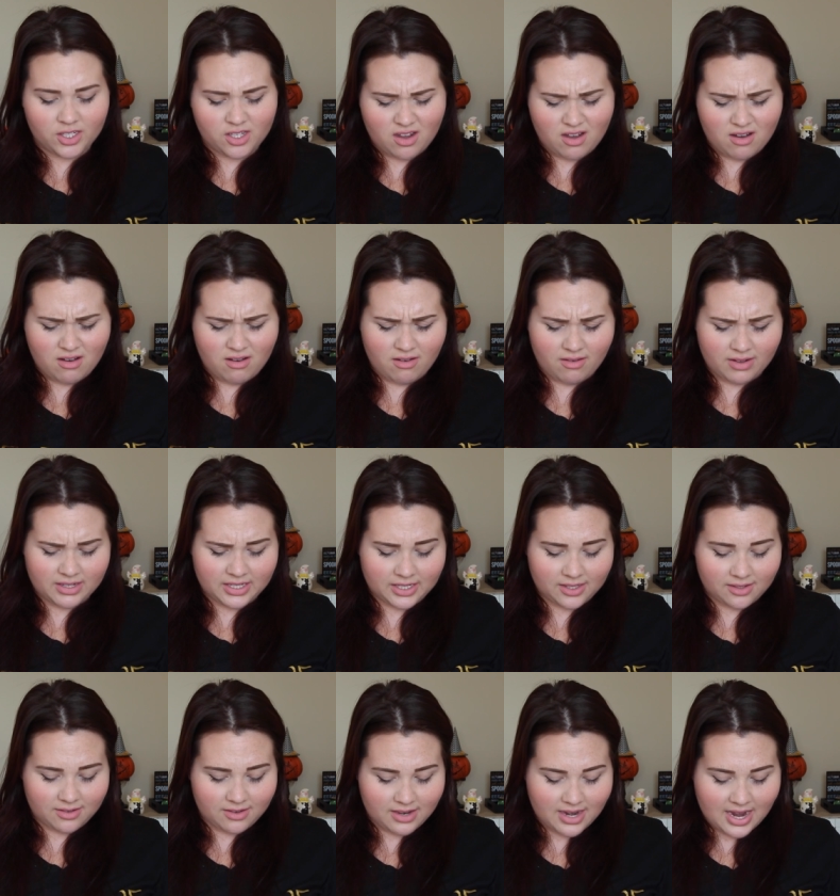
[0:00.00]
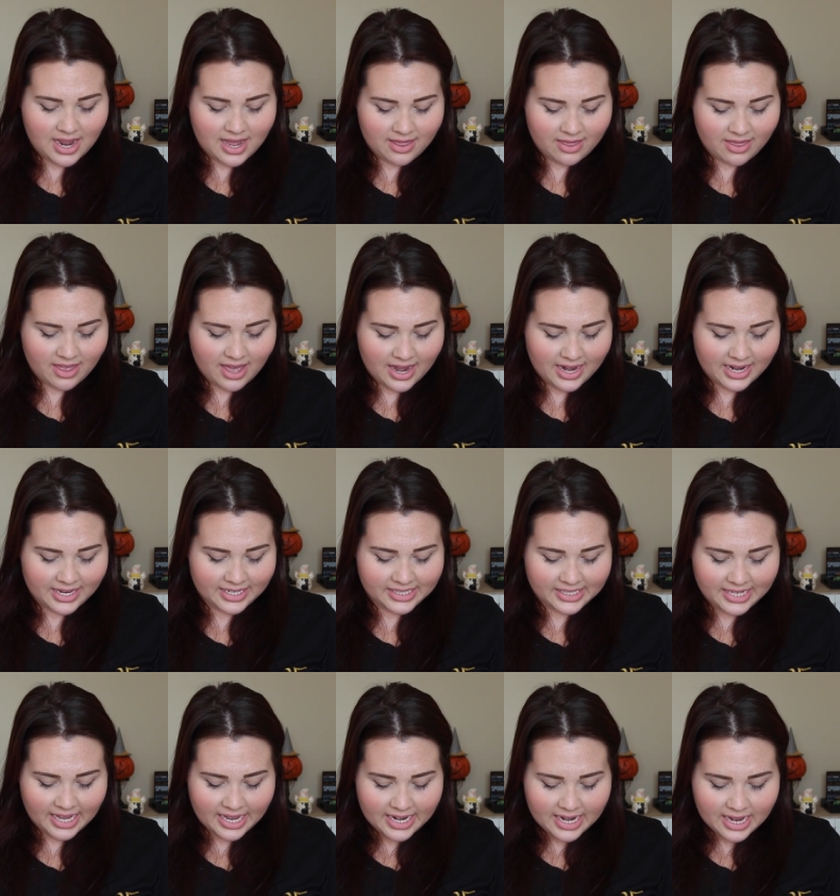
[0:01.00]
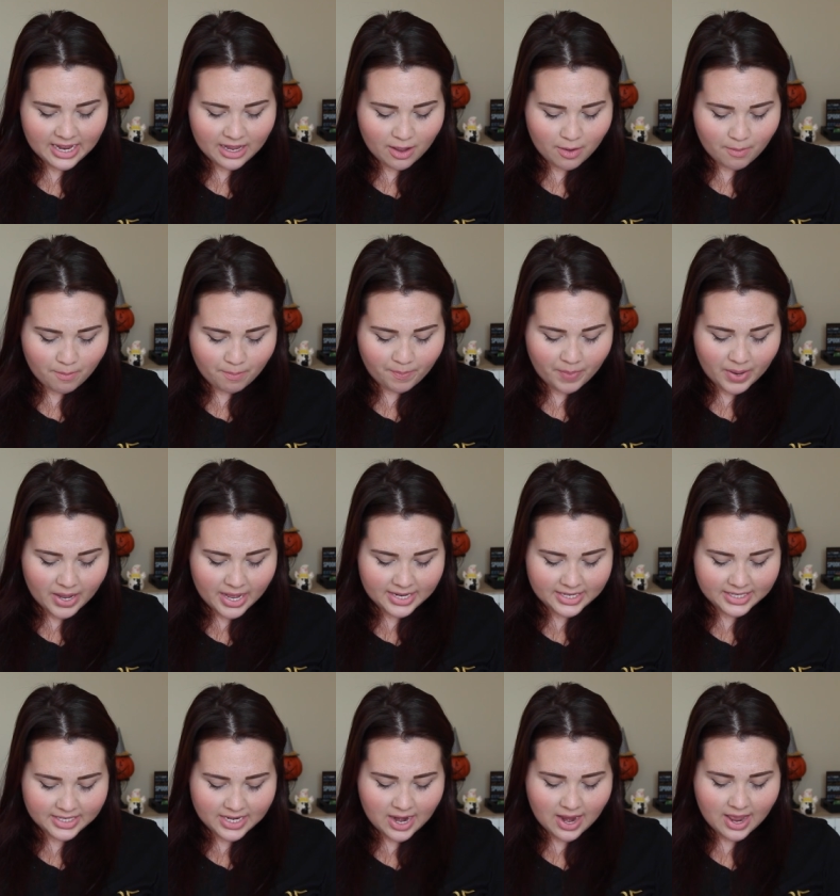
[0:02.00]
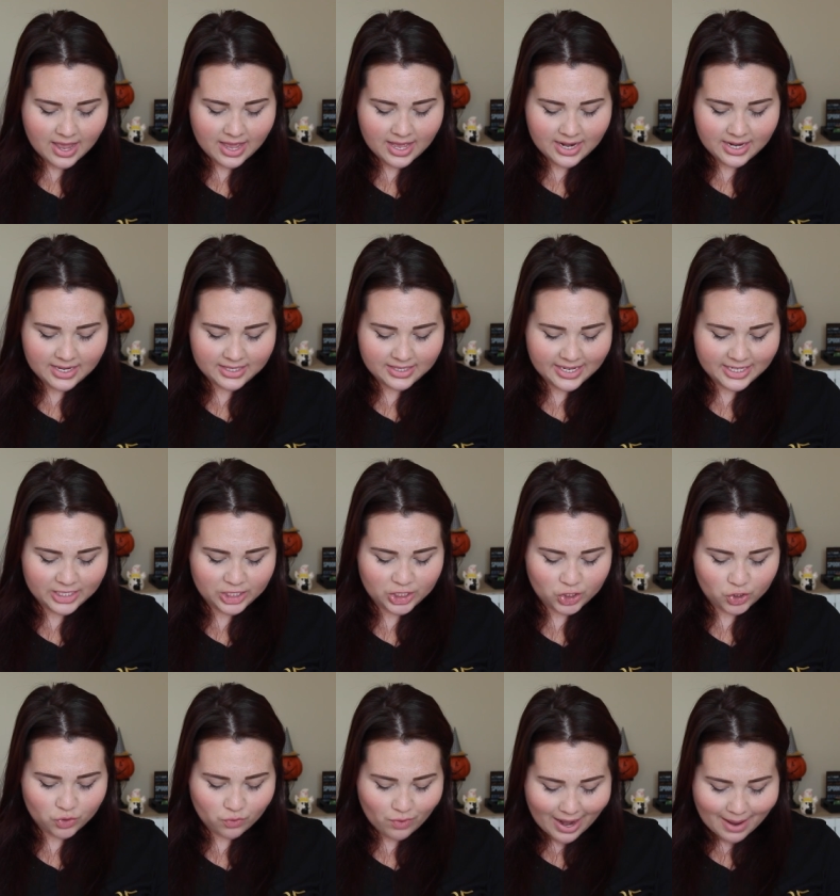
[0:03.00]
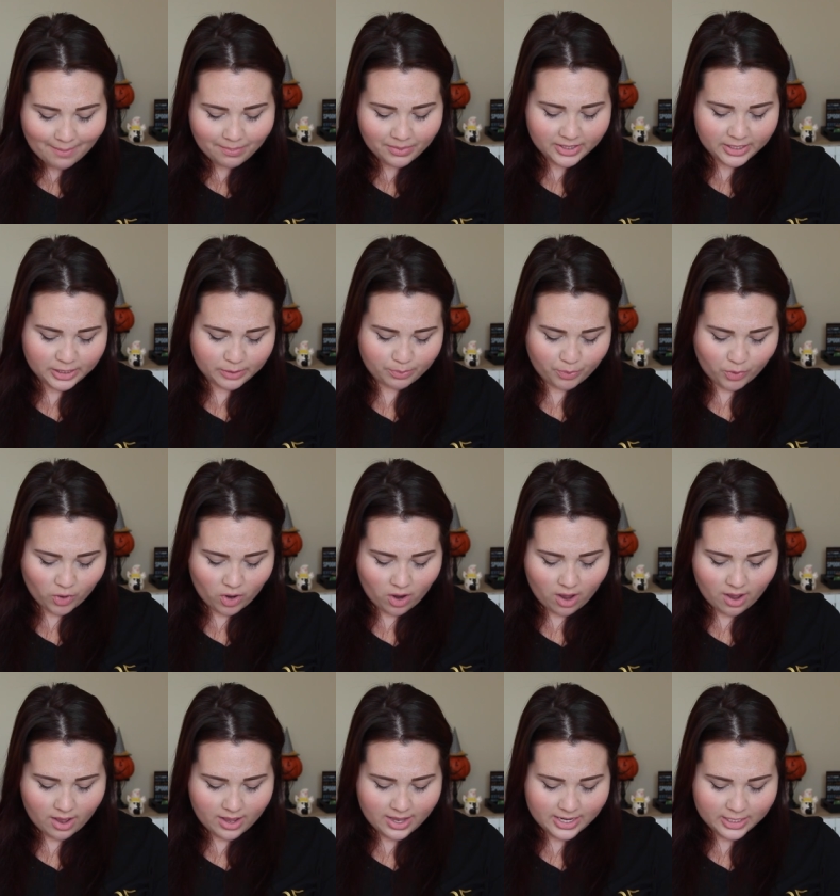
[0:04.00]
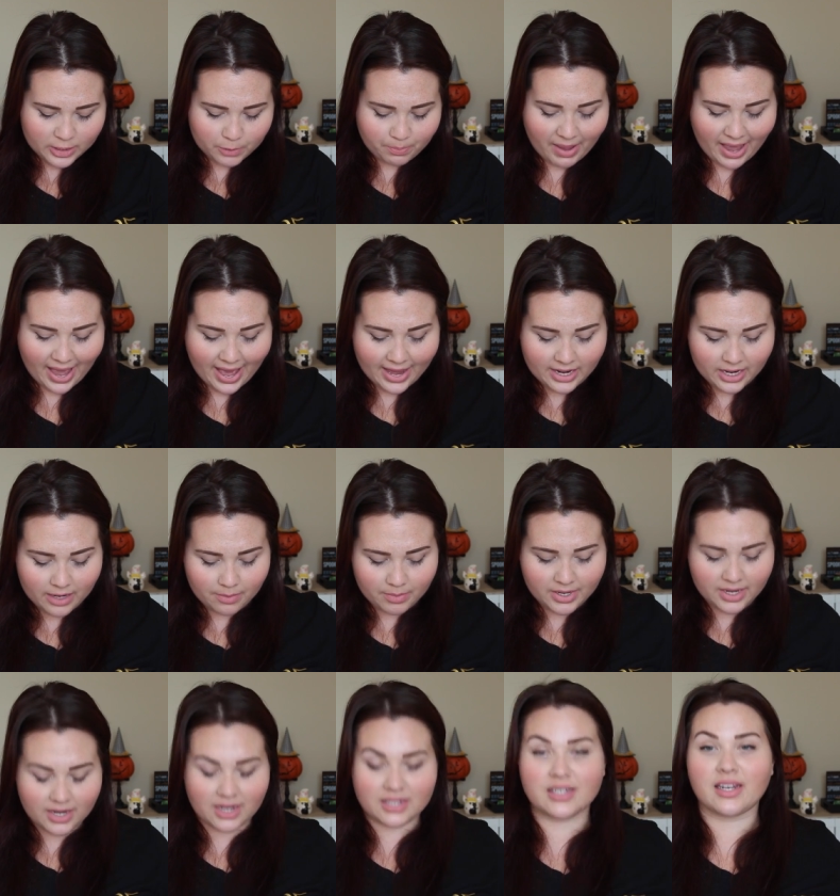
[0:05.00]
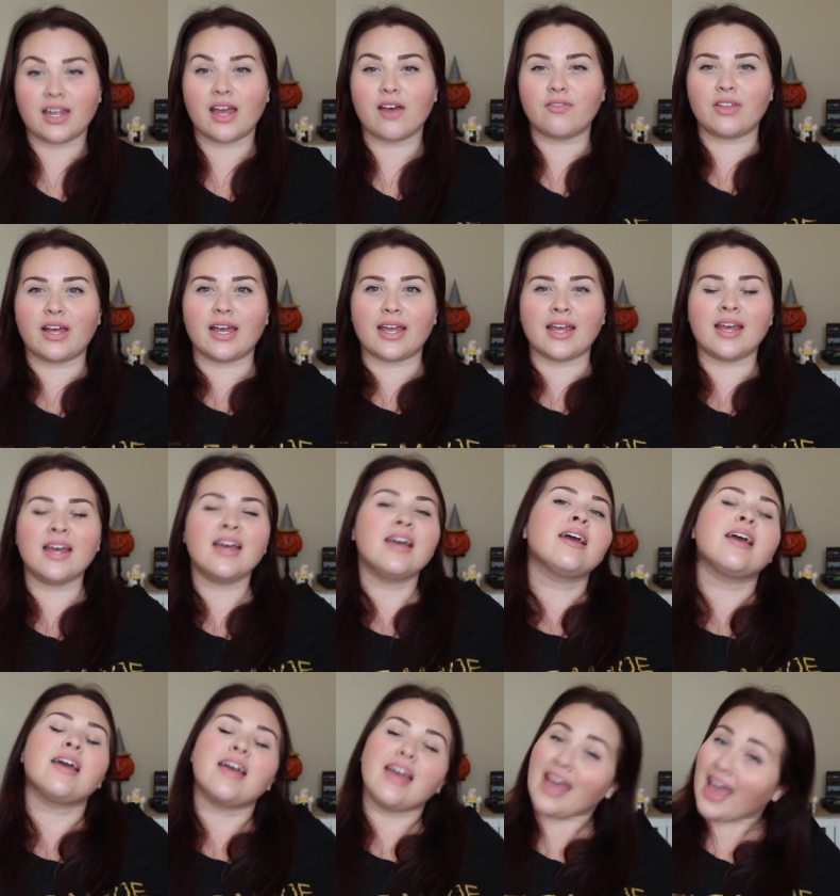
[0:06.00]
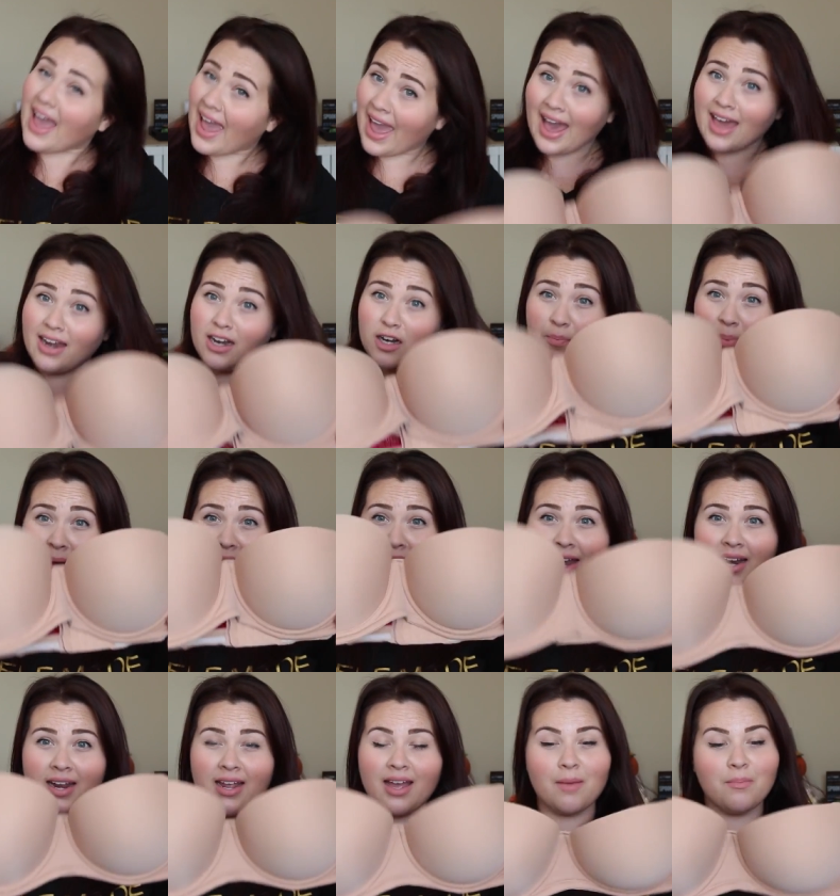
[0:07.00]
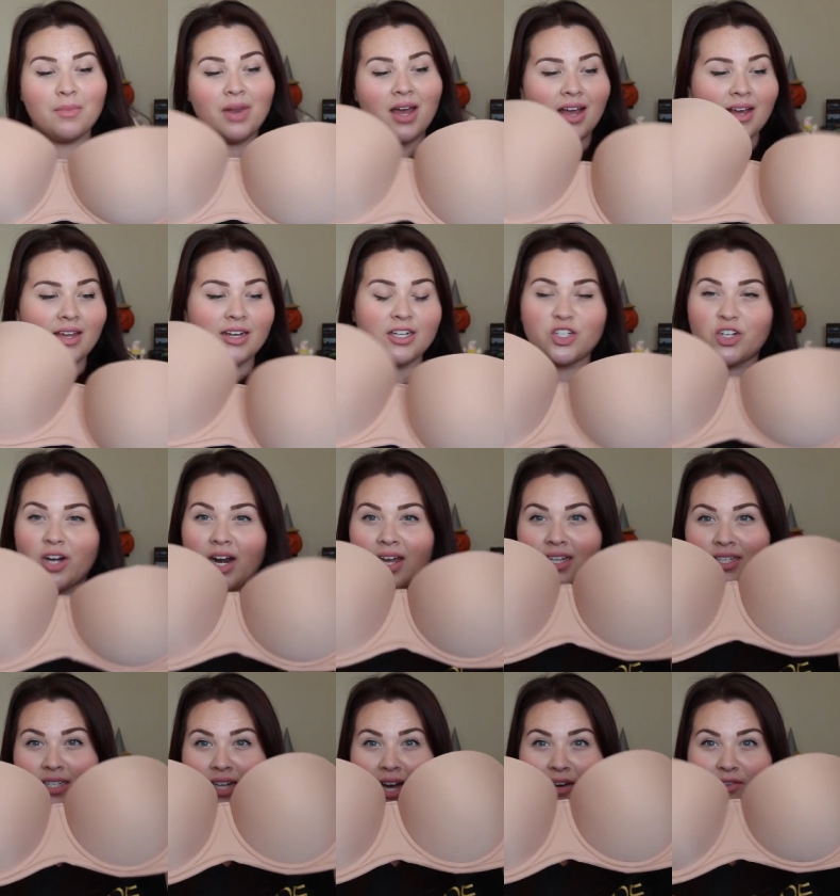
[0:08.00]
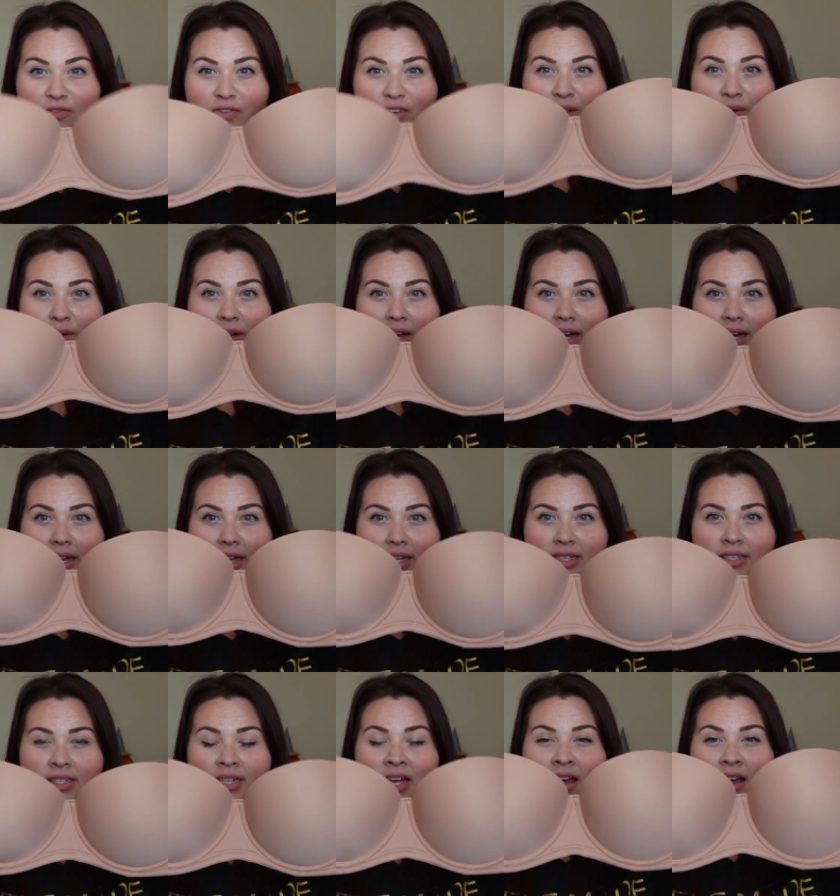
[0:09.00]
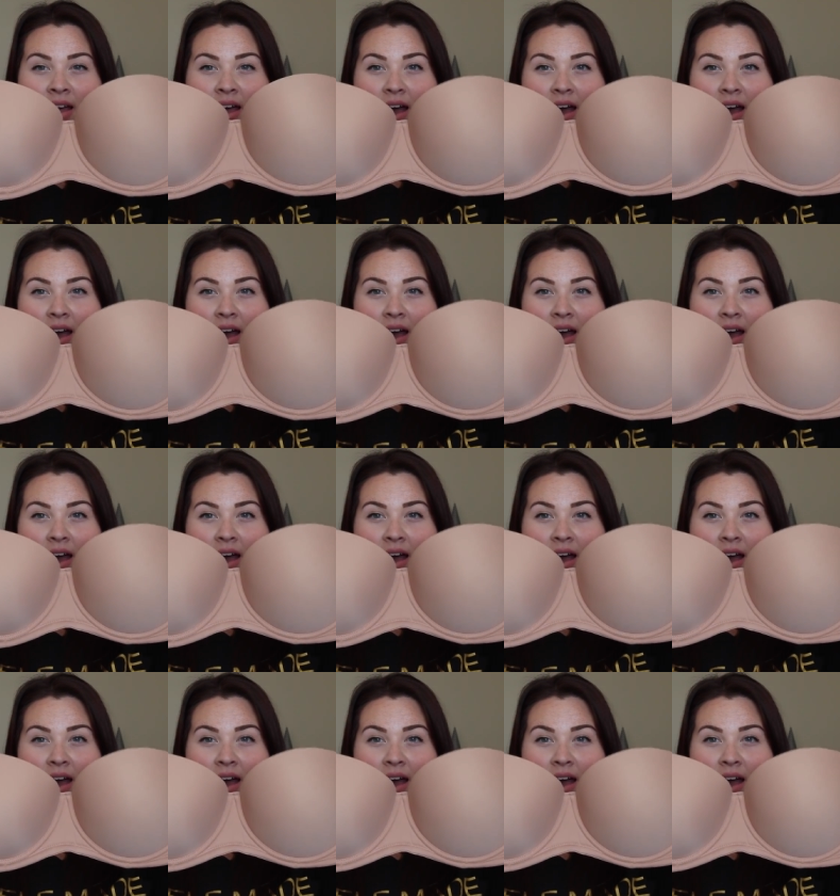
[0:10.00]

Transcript: So it's not that exciting, but it is a strapless bra. It is padded, but it doesn't have like added padding. I'm not gonna try this on for you guys.